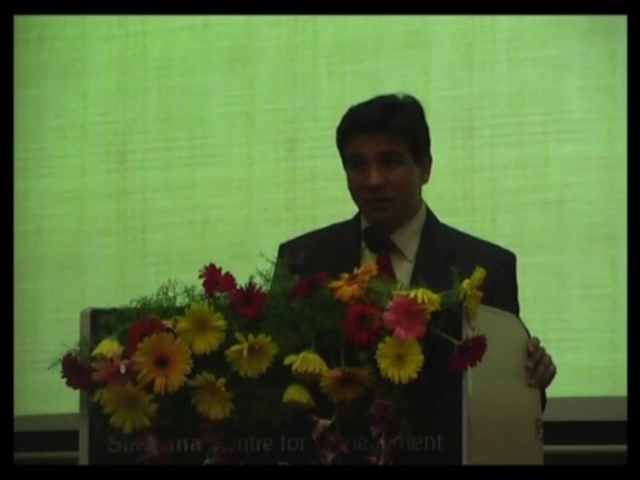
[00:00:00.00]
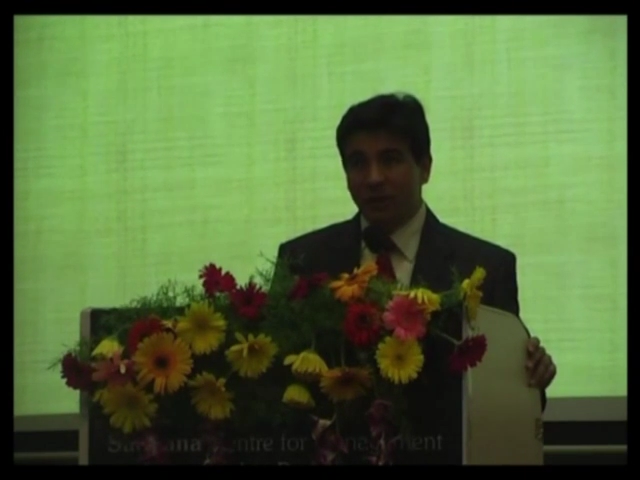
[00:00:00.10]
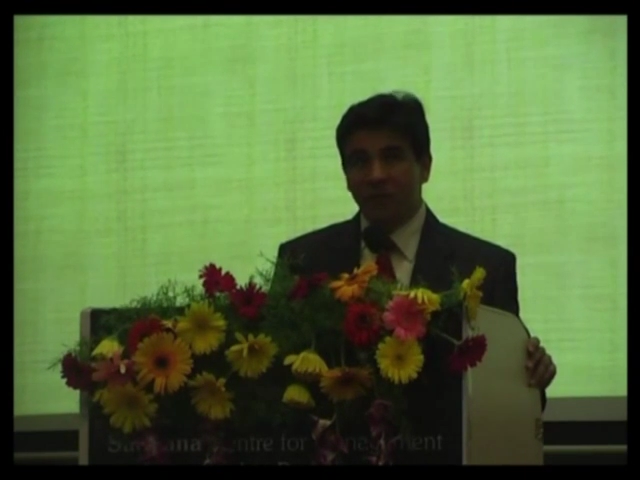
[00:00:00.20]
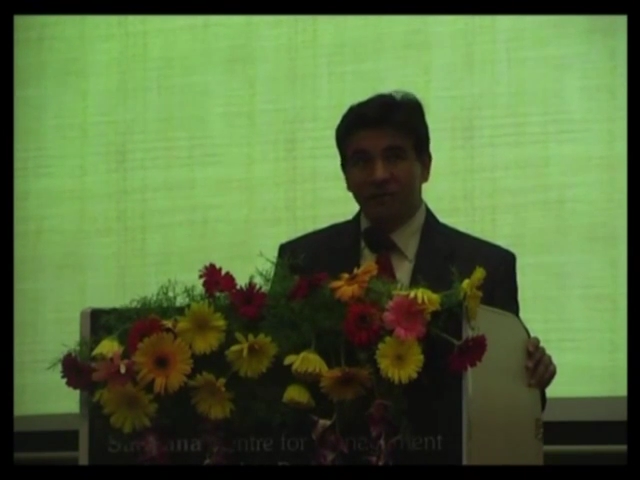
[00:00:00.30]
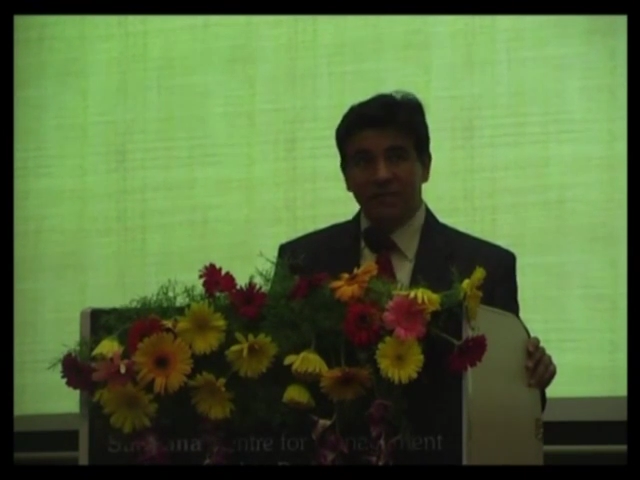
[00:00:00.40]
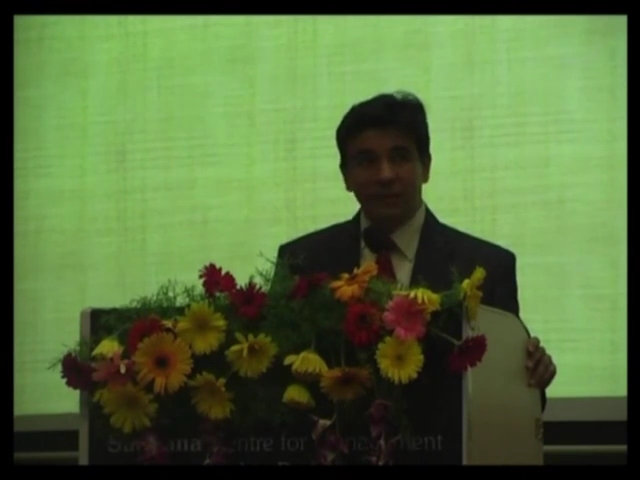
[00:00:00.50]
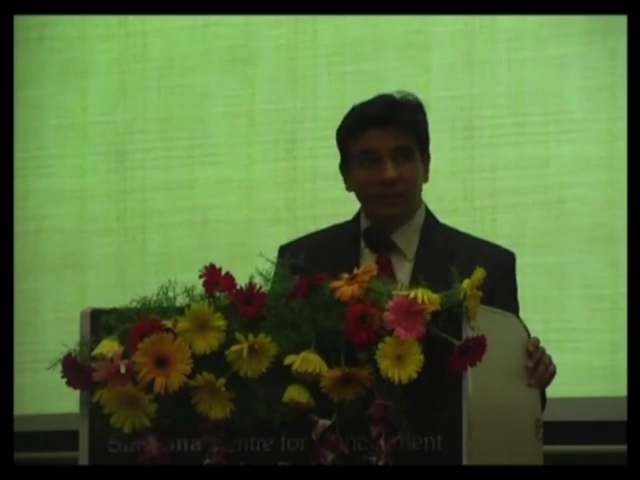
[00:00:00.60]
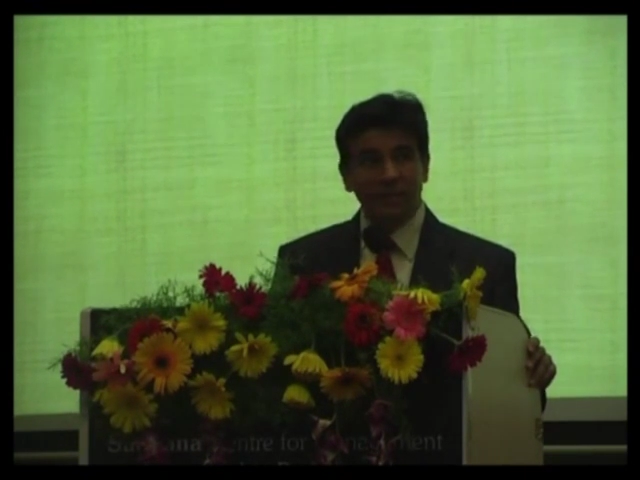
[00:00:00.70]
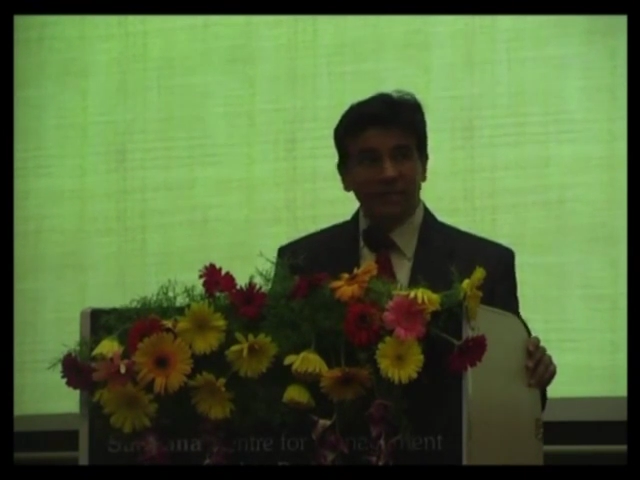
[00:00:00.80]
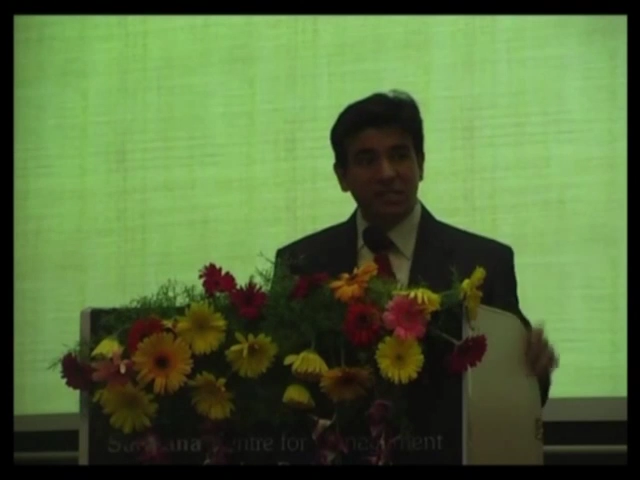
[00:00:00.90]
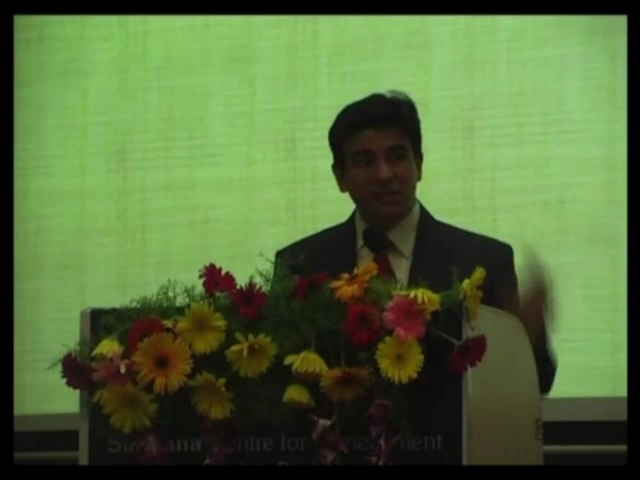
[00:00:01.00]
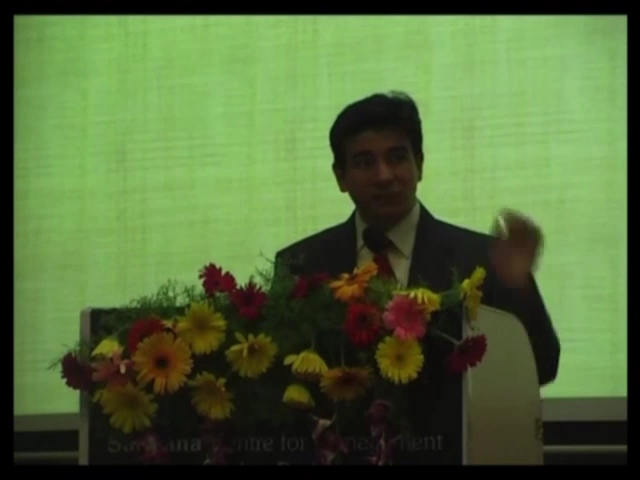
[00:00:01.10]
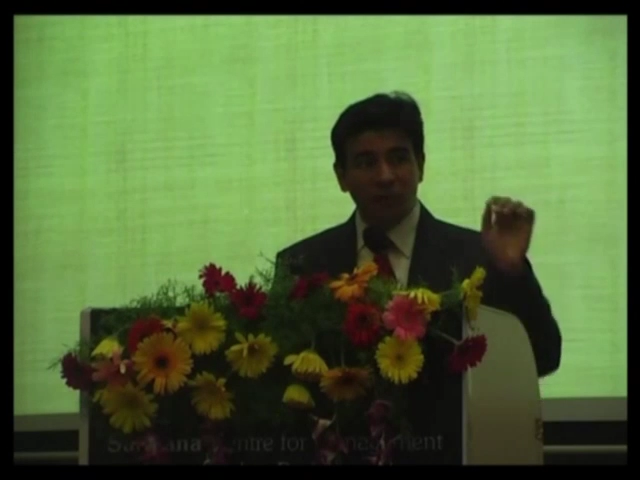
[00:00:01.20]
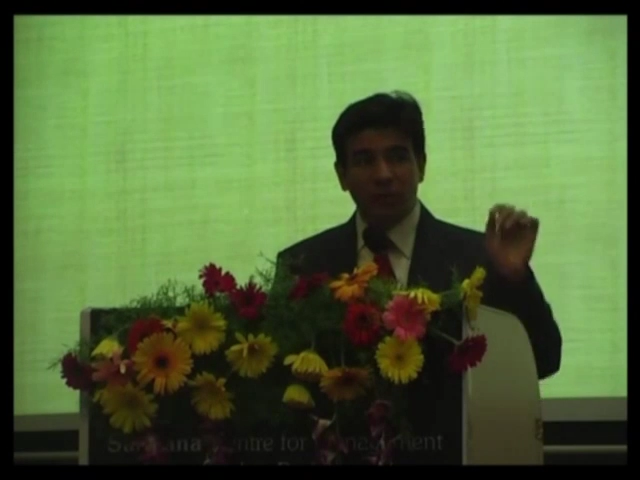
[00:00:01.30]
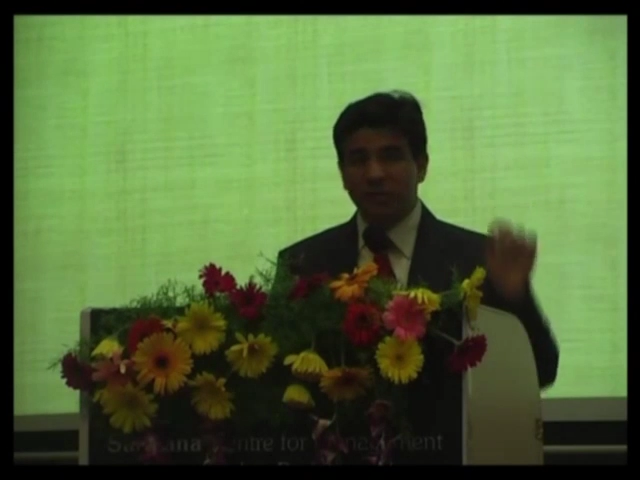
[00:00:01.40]
Pandavas had only
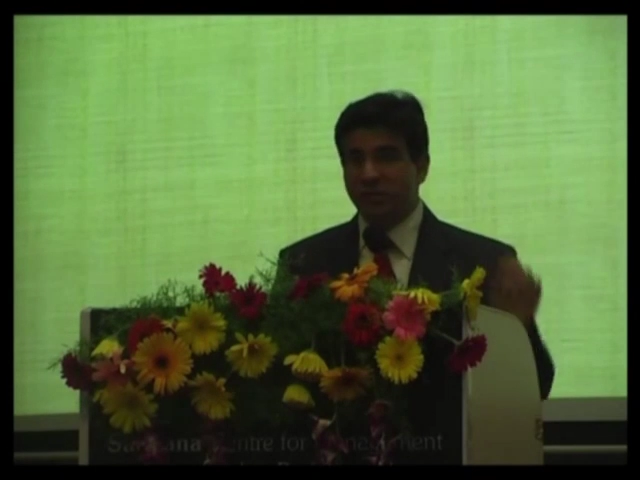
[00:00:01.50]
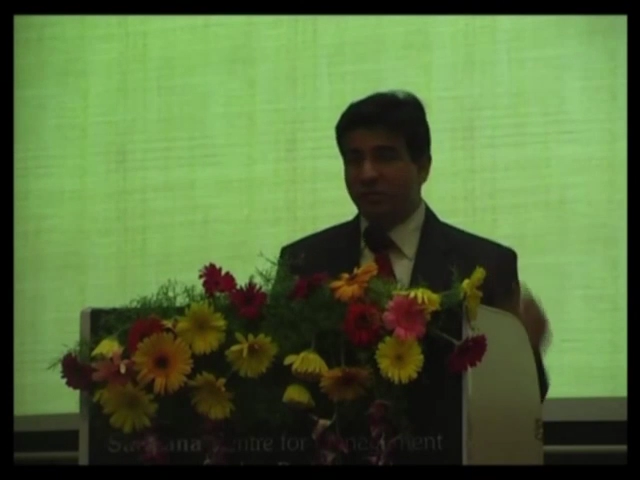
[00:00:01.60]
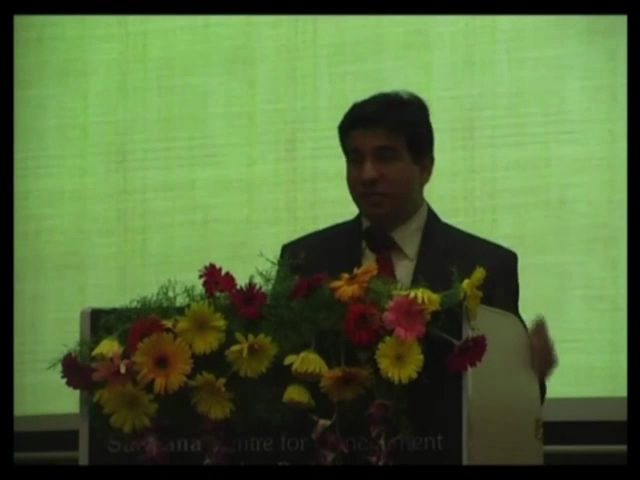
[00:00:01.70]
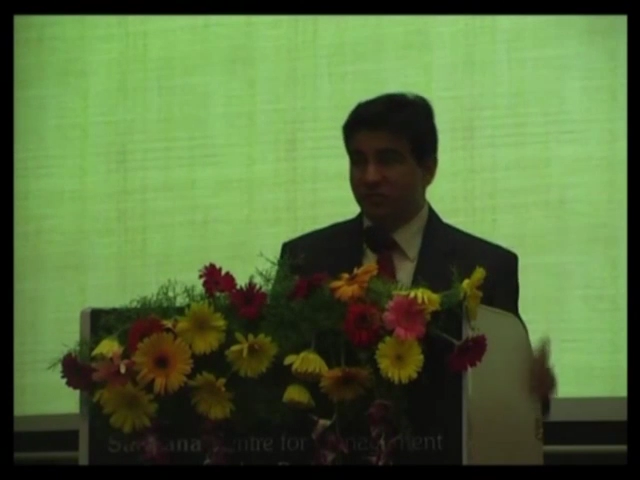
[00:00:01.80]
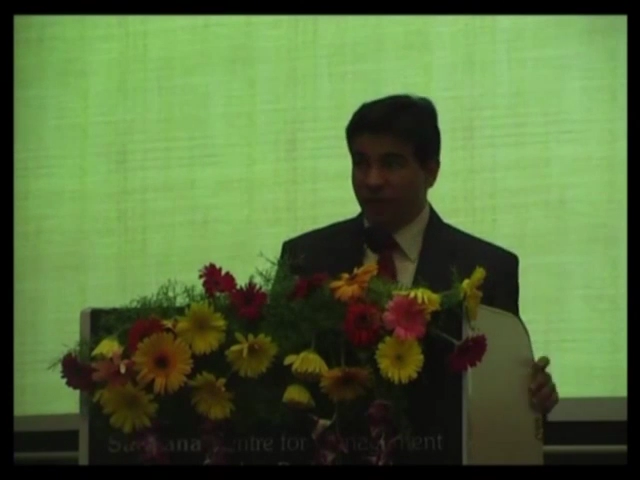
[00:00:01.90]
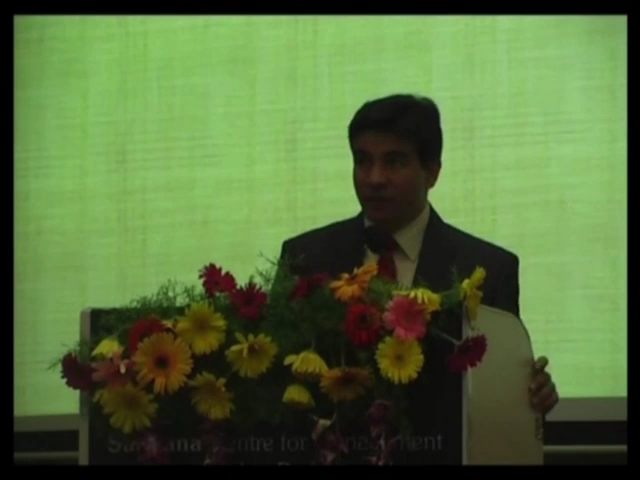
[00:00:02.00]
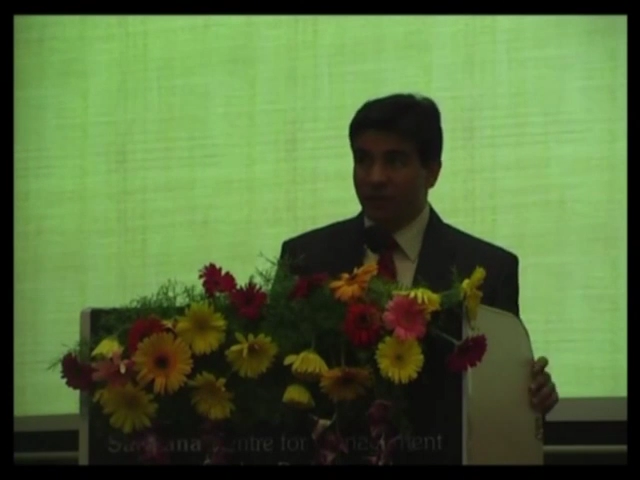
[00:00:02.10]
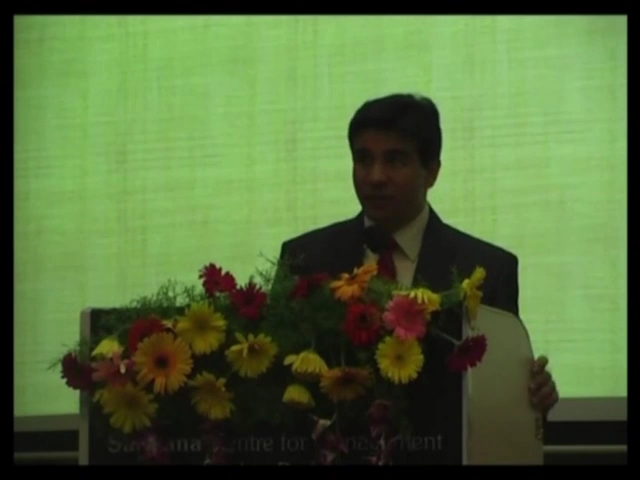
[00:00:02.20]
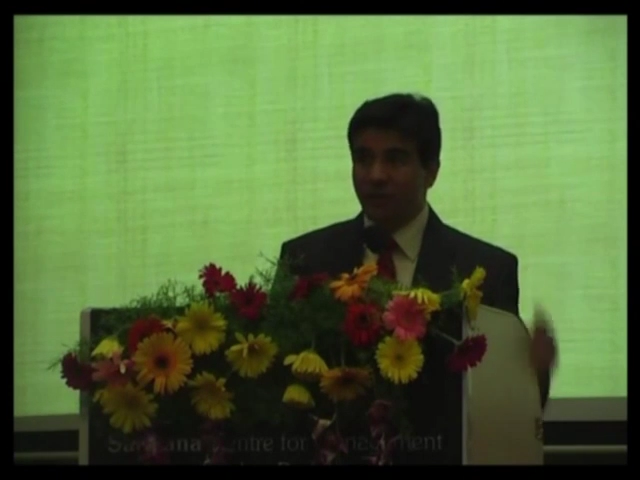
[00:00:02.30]
64% of their strength